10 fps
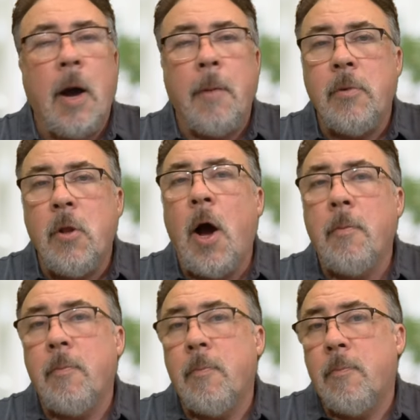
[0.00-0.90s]
um,
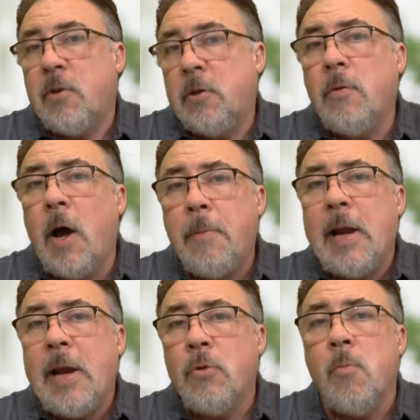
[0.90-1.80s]
not still
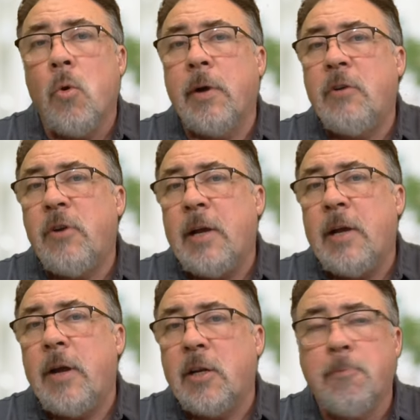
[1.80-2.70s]
not paying their mortgage
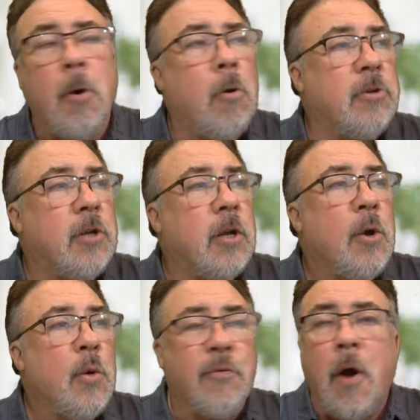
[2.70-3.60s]
and exposed
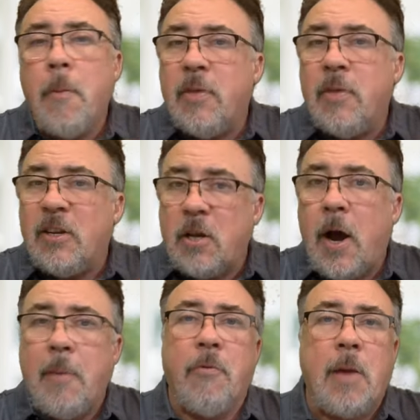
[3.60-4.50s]
from this
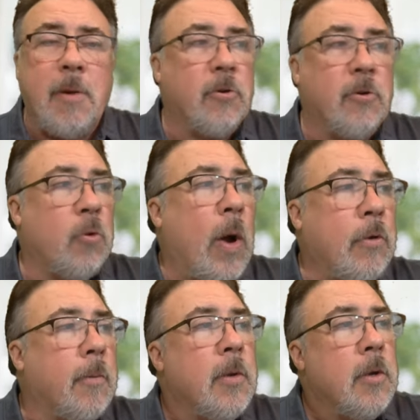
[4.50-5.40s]
time frame here. So
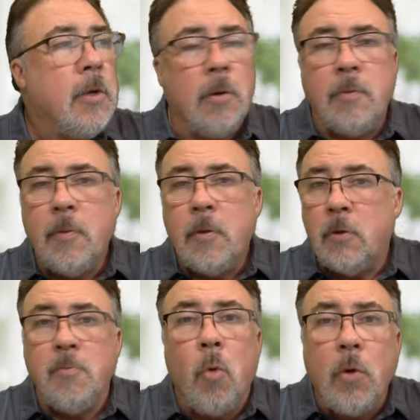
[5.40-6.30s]
whether, you know,
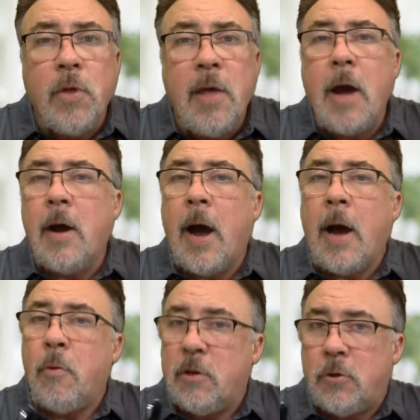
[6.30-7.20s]
there's more than that,
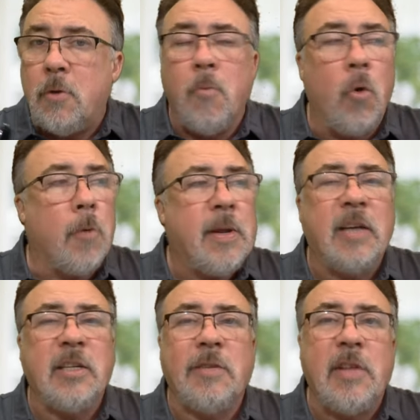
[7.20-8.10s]
I would assume more
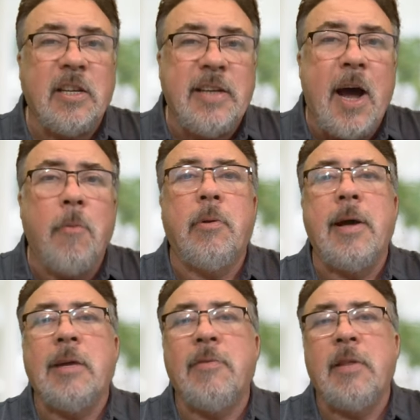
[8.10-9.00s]
because everything's
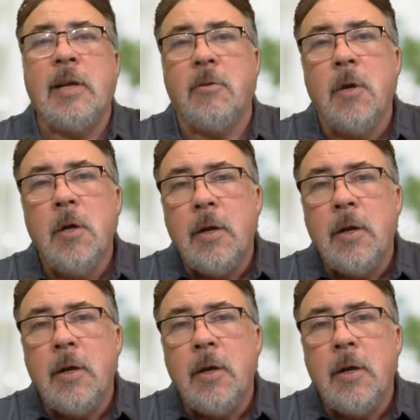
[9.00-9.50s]
downplayed and everything is,